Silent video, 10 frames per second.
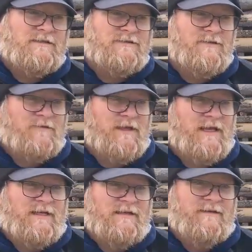so
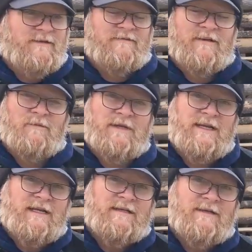that in the event we
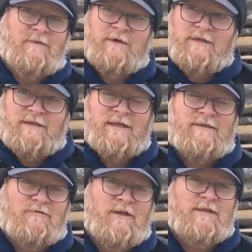needed it, we could
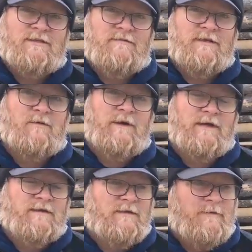get there relatively quick.